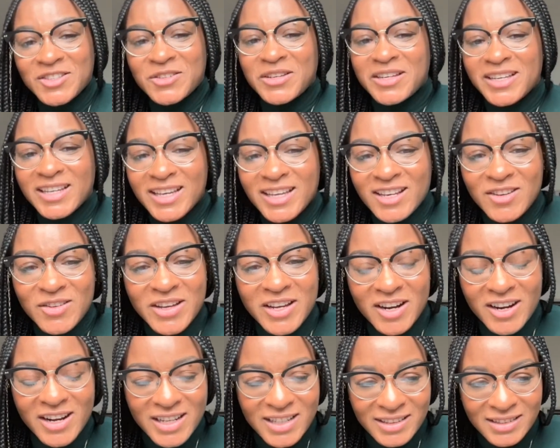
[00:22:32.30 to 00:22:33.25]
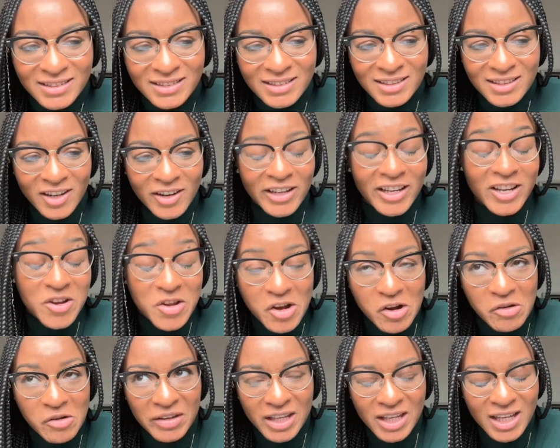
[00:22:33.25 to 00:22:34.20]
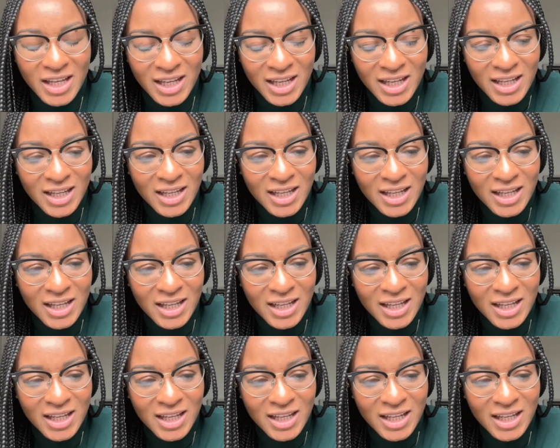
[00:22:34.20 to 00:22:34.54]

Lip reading: can you hear us or can you hear me?